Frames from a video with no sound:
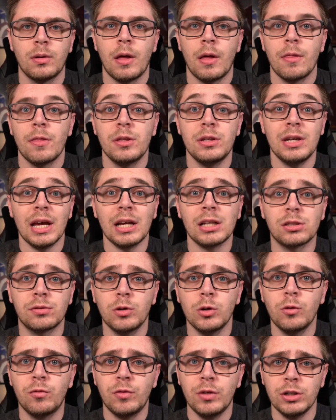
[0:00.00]
The next
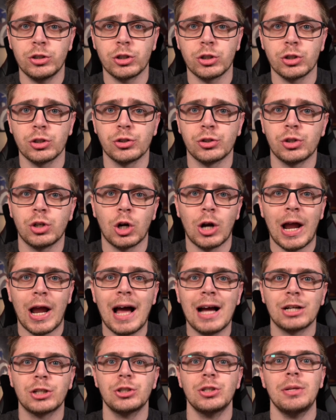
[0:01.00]
few features are
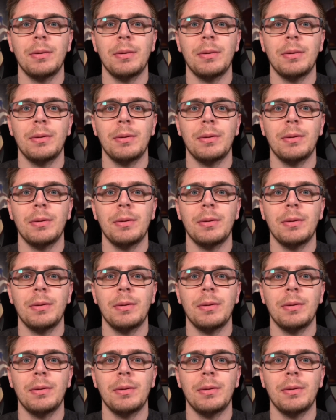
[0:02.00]
actually